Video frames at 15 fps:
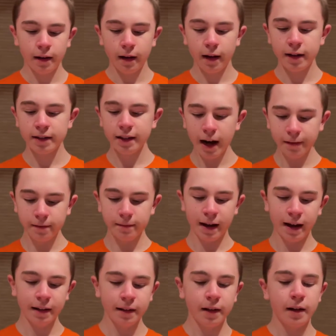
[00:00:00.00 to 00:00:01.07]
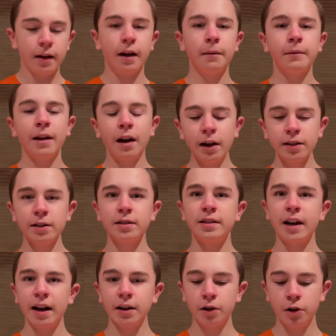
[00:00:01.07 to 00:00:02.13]
Aside from that, they also
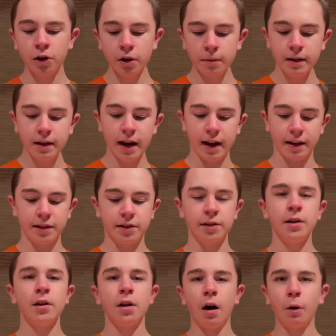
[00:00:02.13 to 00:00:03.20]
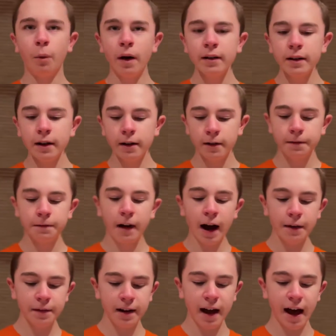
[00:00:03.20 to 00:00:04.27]
signed Kirby Yates, a 1-year,
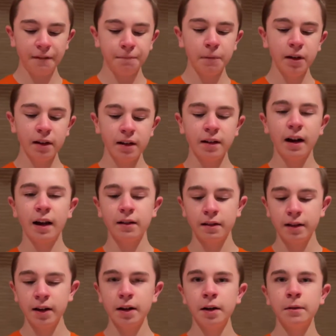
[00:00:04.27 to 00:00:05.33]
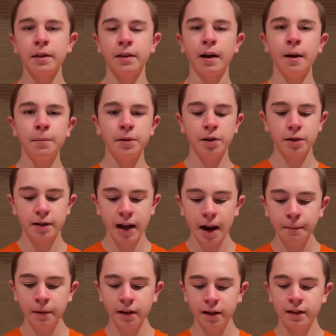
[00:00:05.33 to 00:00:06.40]
$5.5 million deal with up to
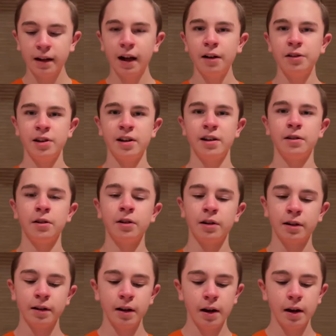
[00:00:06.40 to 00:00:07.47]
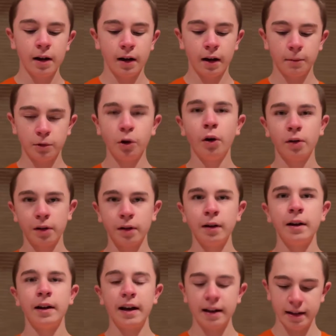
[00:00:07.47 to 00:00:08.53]
$10 million he can earn total
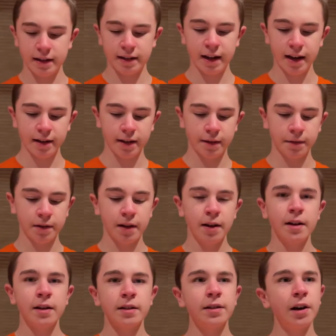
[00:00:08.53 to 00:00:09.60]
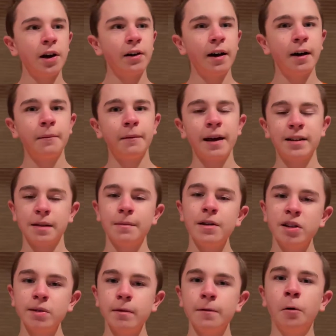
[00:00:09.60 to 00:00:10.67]
in incentives. So, as I
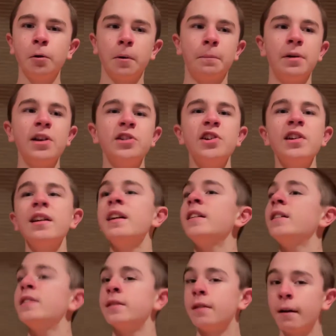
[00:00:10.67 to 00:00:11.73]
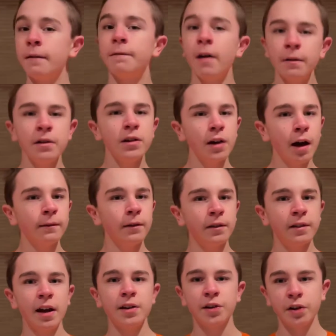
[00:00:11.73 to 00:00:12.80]
mentioned before, the pitching is a very young
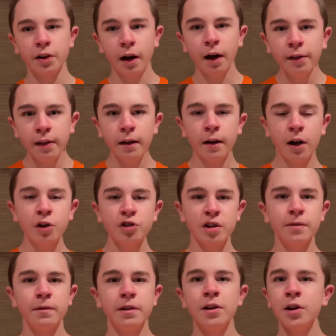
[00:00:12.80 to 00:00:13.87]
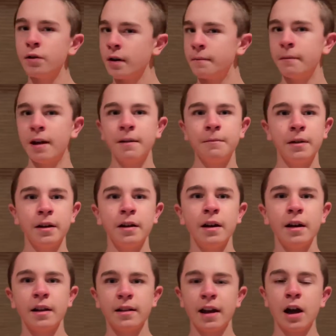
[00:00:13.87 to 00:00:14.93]
rotation. Other than Hyun-Jin Ryu and maybe
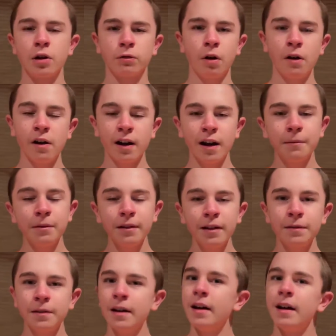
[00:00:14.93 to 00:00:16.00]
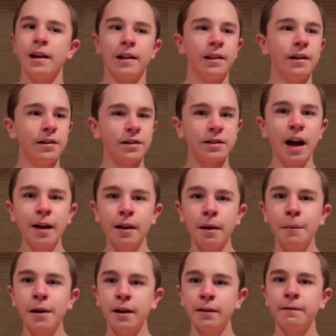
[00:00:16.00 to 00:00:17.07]
Tanner Roark, I believe, there's not that
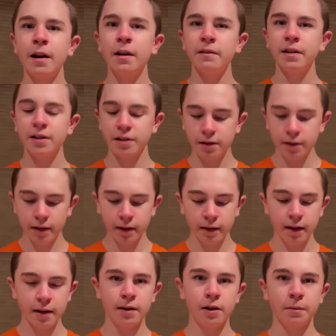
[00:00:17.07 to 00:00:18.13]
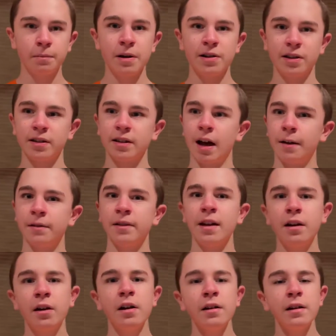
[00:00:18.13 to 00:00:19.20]
many veterans in their pitching staff, and they
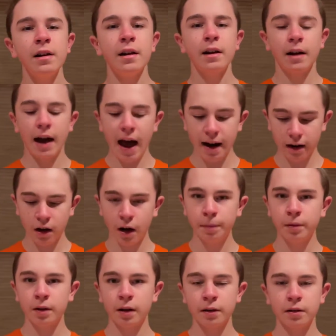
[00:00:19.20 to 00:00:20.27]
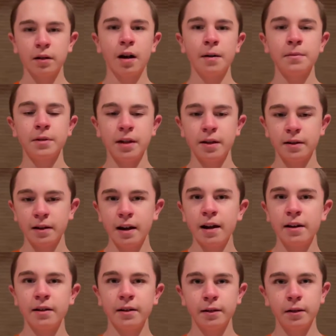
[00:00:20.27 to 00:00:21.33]
could add a couple other arms here and
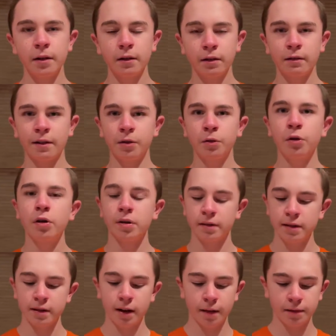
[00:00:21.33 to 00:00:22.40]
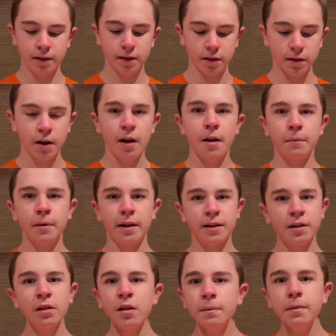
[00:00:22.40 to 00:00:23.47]
there throughout the course of this offseason, but it's
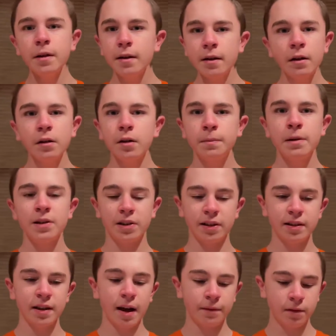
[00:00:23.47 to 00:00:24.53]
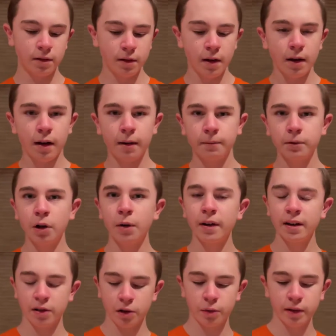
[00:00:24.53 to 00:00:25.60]
going to be a younger pitching staff going
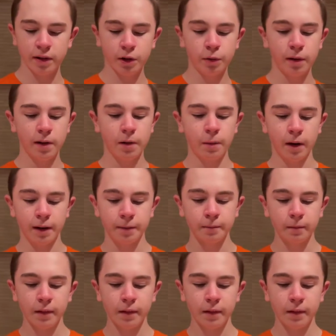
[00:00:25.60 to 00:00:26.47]
into 2021.